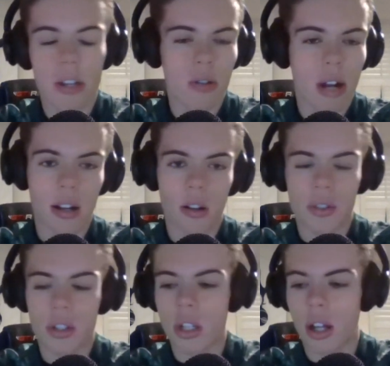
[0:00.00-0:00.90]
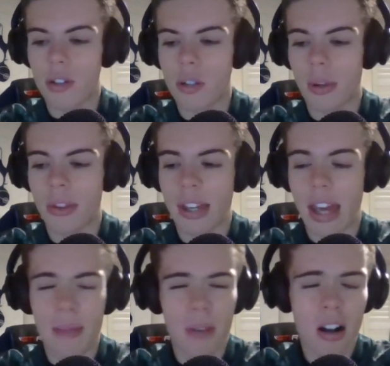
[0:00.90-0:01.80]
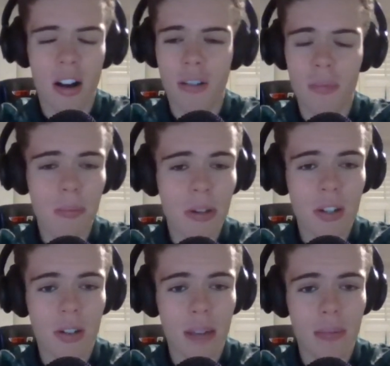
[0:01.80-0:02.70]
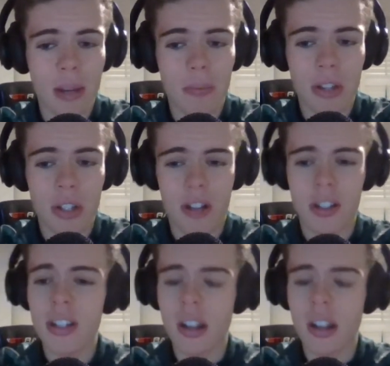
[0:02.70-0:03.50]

we created lots of chances to win the game. I can't remember us creating many big chances.